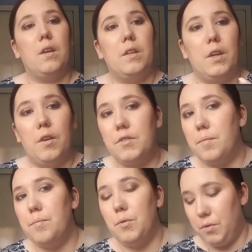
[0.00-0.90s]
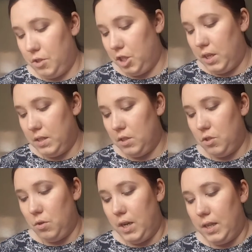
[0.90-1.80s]
Now I've done both cheeks,
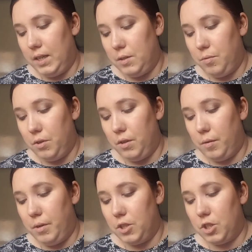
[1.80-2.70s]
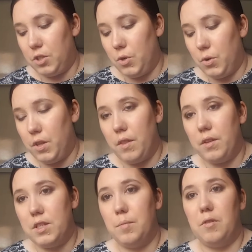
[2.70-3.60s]
so I like to put a little bit just on the
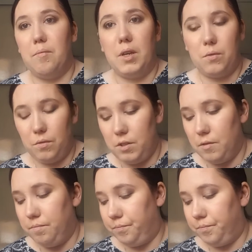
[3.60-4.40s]
tip of my nose.